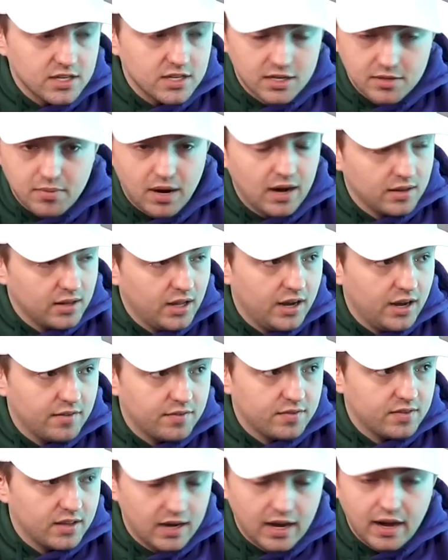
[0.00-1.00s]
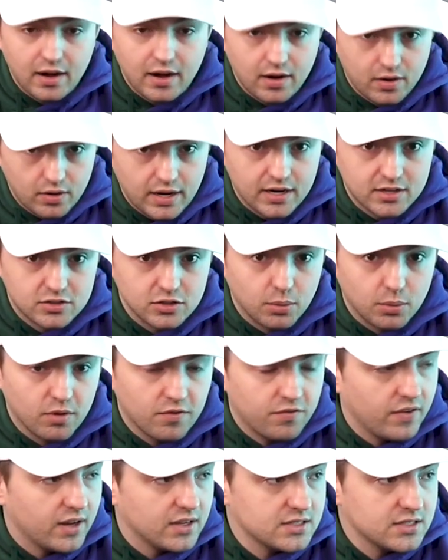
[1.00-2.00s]
in my life than at
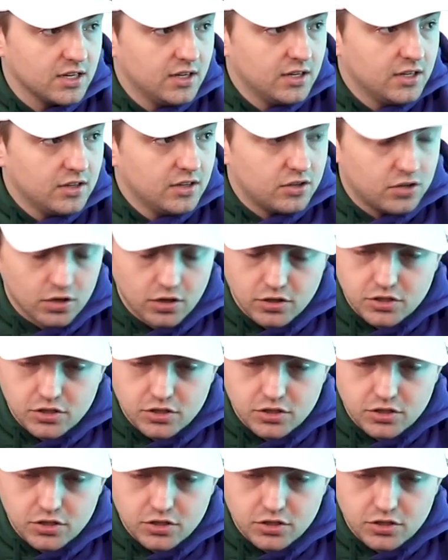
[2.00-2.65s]
Oktoberfest. 3rd